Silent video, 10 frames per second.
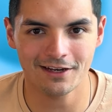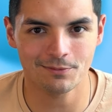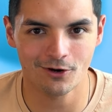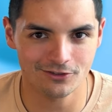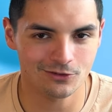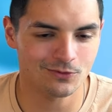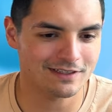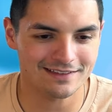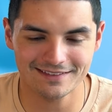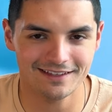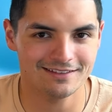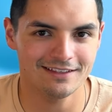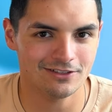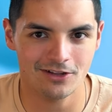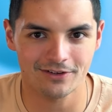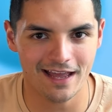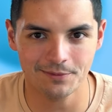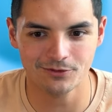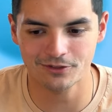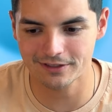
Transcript: to purchase was that sixteen dollar Capture,